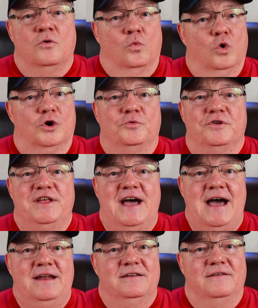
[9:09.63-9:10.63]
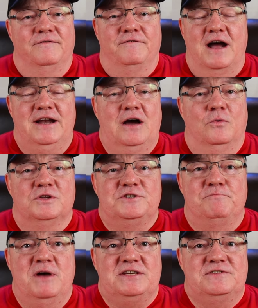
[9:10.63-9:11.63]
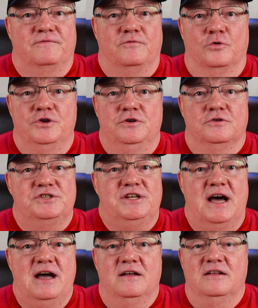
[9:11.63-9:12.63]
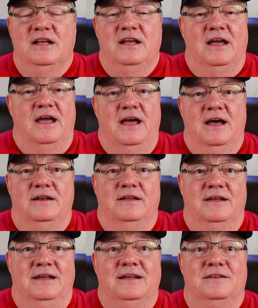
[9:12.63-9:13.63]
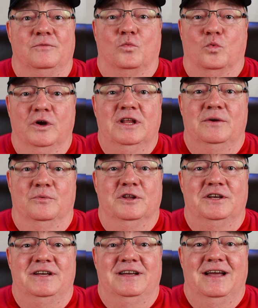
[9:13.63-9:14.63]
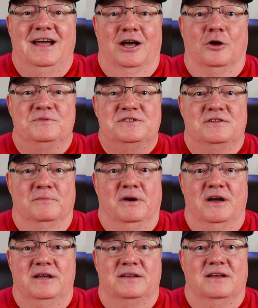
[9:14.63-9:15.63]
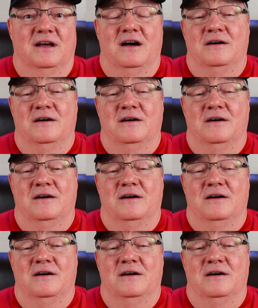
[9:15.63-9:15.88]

Work with that, find out what's best for your style, and it really, really helps the bike.